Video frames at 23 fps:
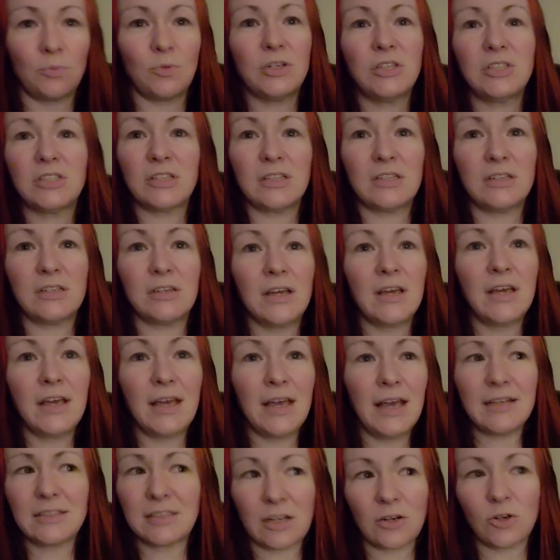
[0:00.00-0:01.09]
reason,
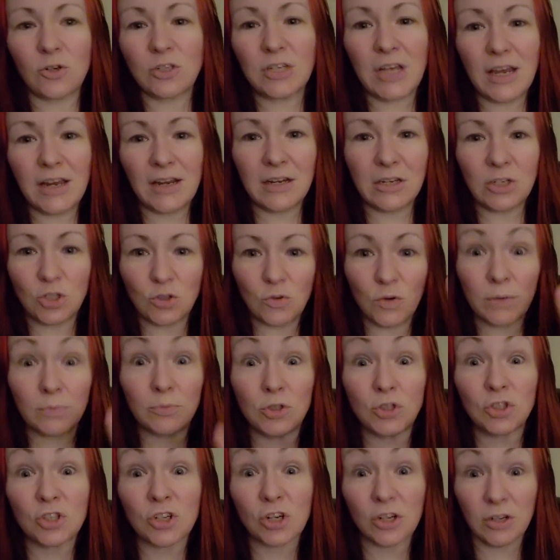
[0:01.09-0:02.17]
it's entertaining to
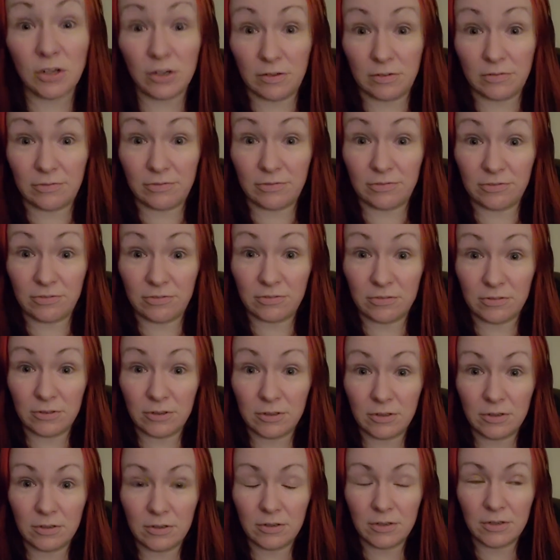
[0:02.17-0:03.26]
observe.
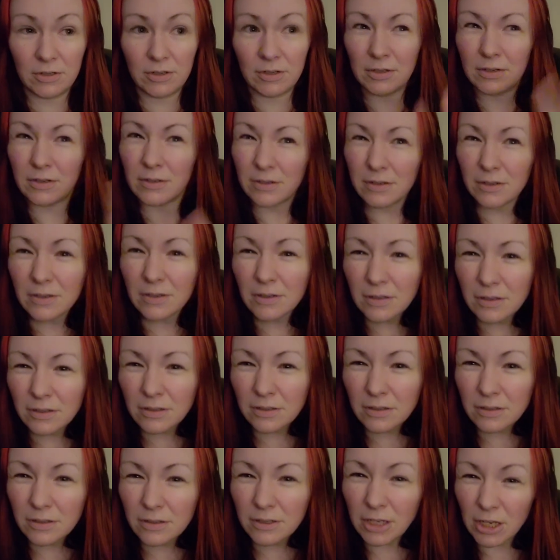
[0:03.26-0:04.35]

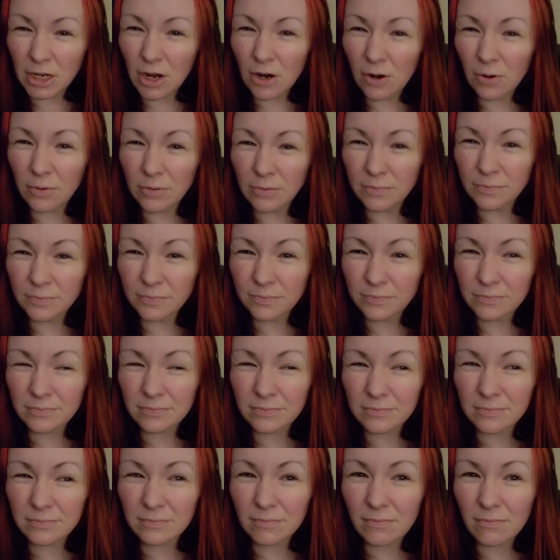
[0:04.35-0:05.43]
You know,
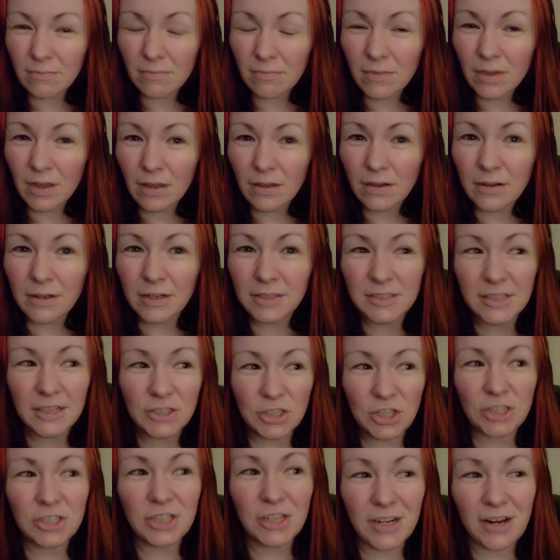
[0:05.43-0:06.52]
because like
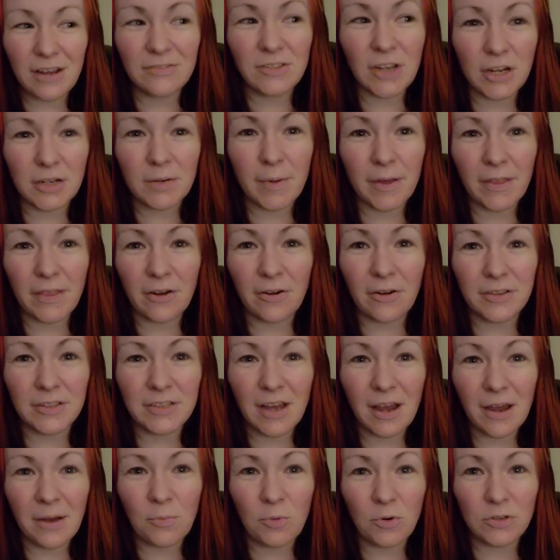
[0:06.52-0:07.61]
JJ and I have talked about that all the
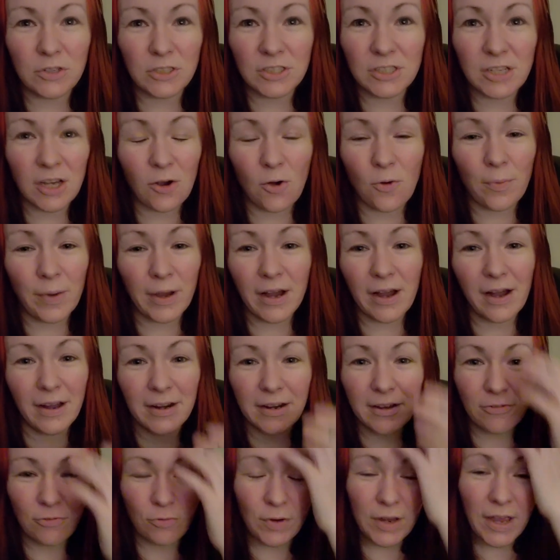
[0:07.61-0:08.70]
time. We're just like, oh my god,
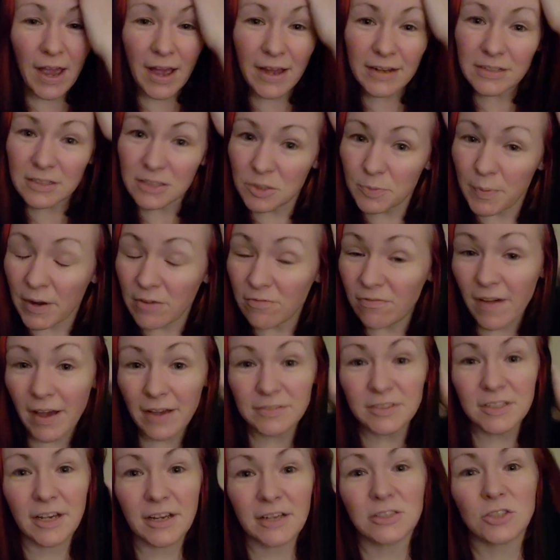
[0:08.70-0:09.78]
if we had to spend
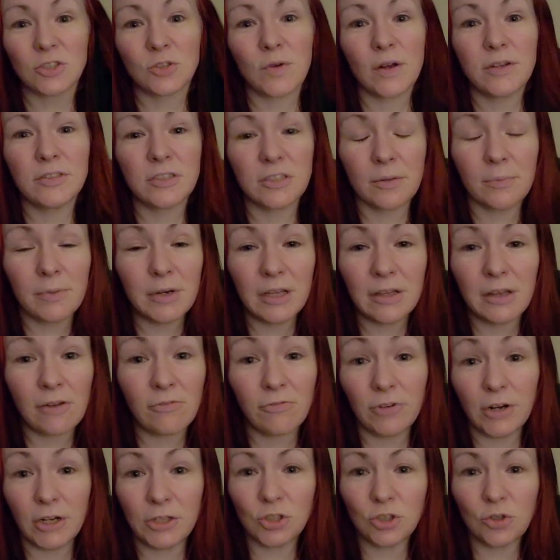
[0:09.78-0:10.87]
five seconds around somebody like
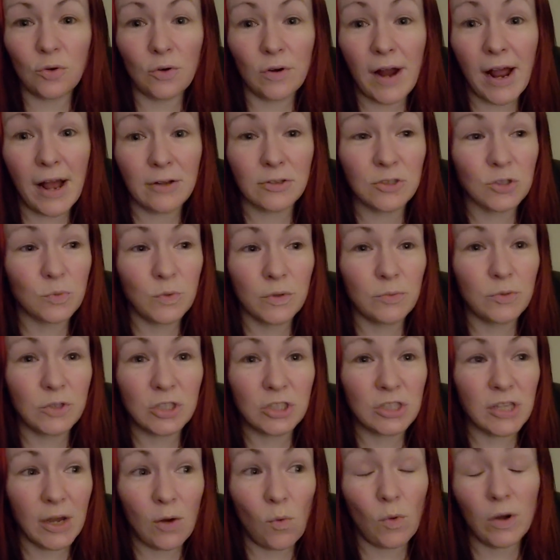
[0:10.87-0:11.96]
Frasier or House, we would
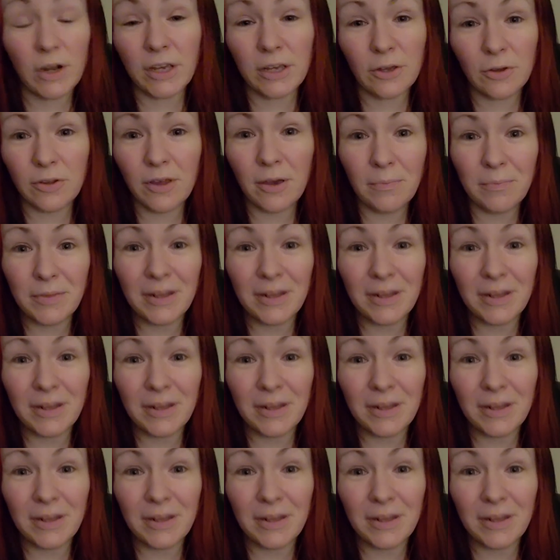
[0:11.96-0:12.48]
just like want to kill them,